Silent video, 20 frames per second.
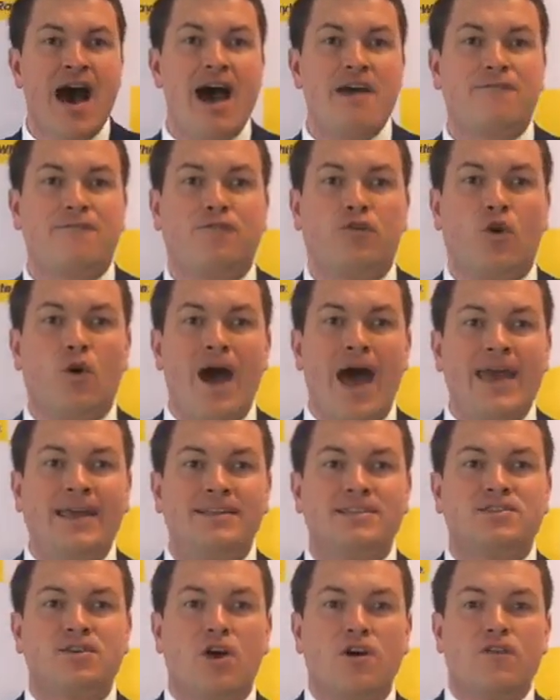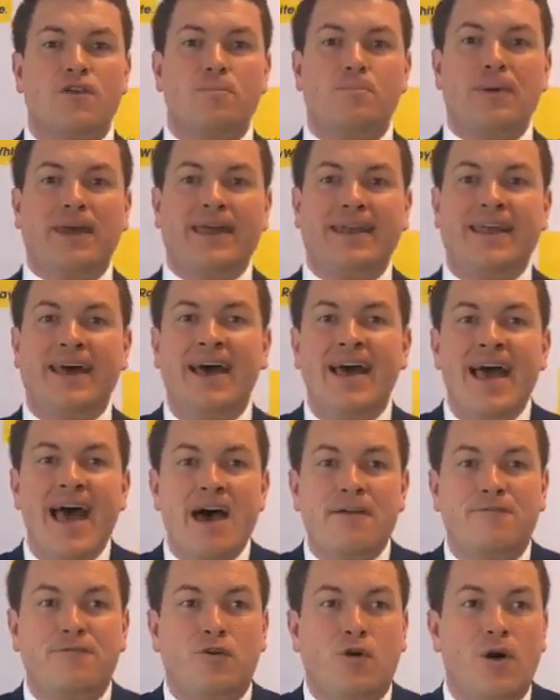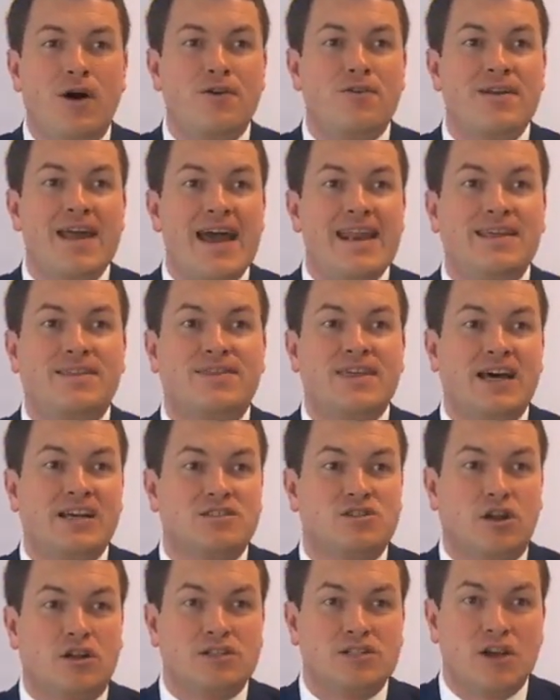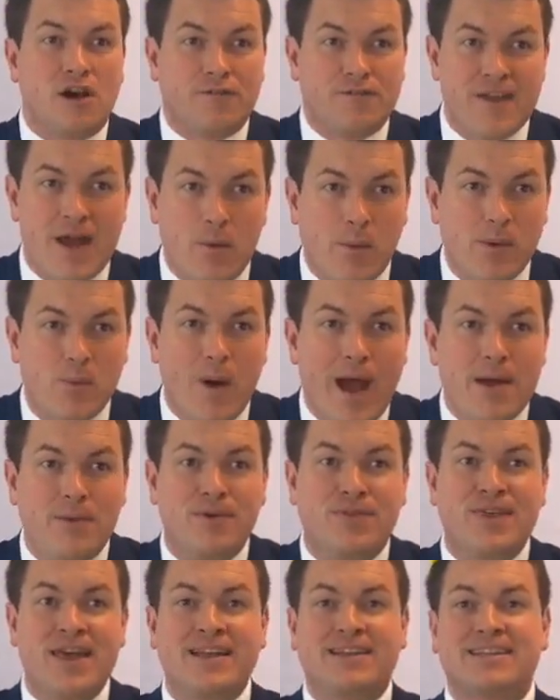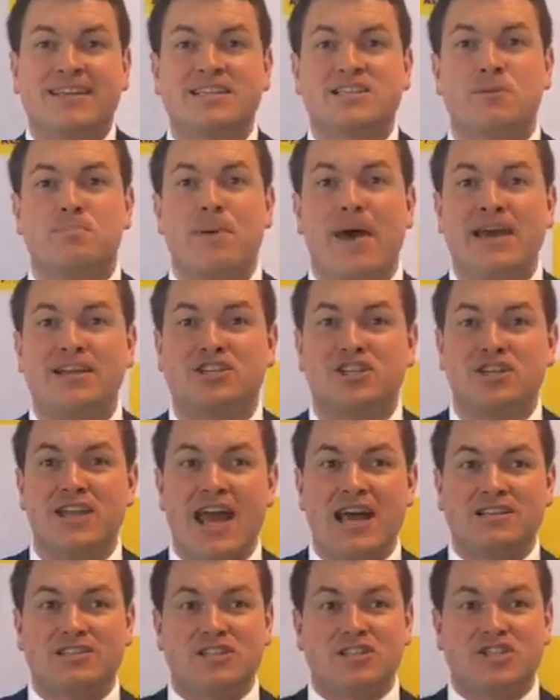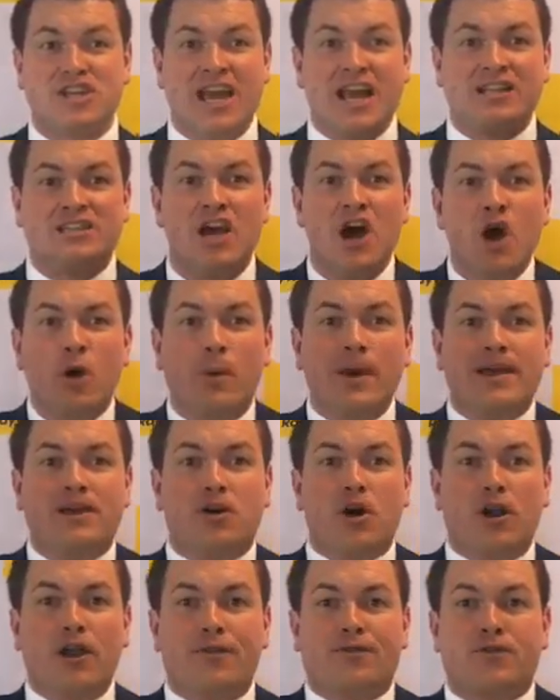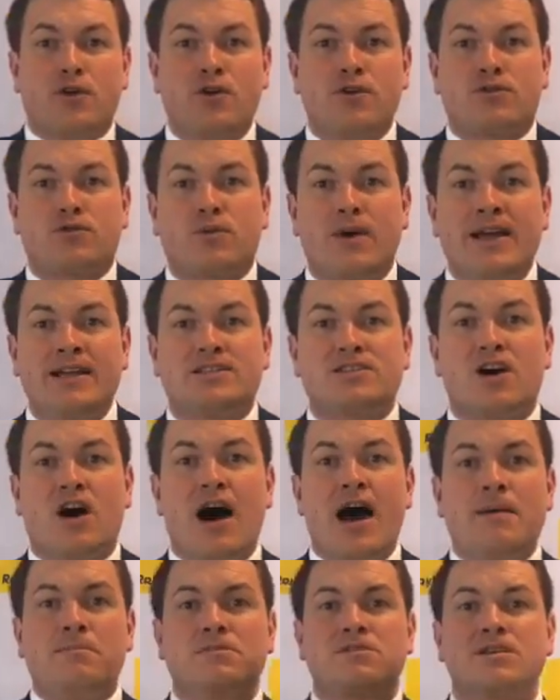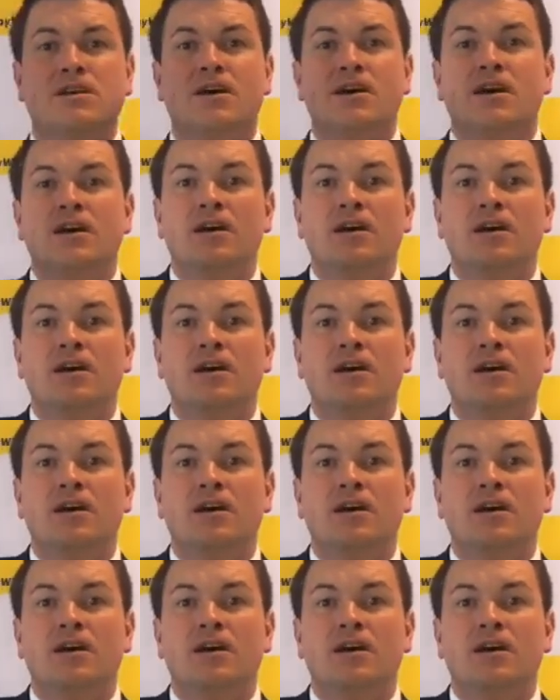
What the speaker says: At 480 the bid. At $480,000 the offer. Now we wait with anticipation. Now's the chance. We call it through 3 times.